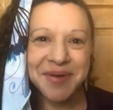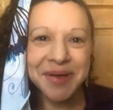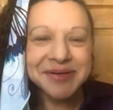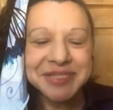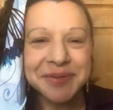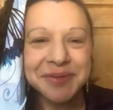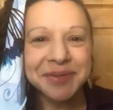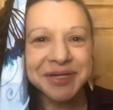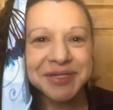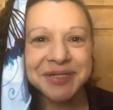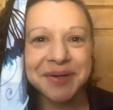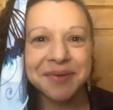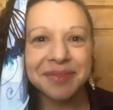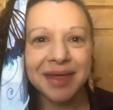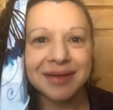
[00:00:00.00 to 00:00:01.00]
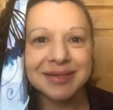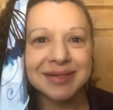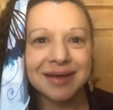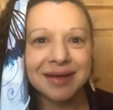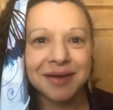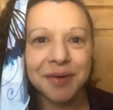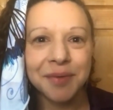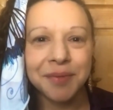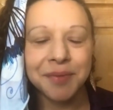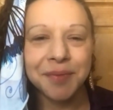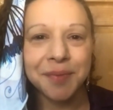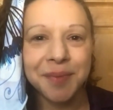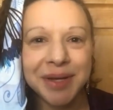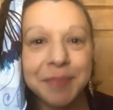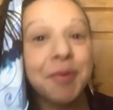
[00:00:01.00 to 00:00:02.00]
we also want to show that
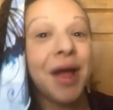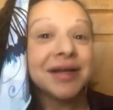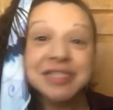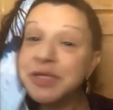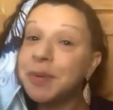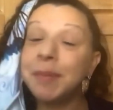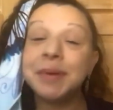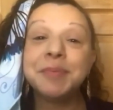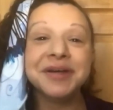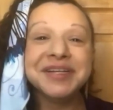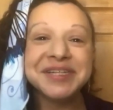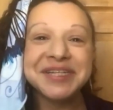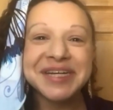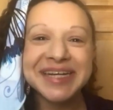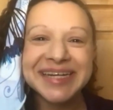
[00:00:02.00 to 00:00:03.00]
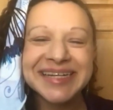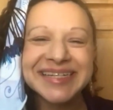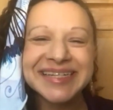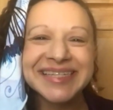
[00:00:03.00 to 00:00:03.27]
we practice what we preach.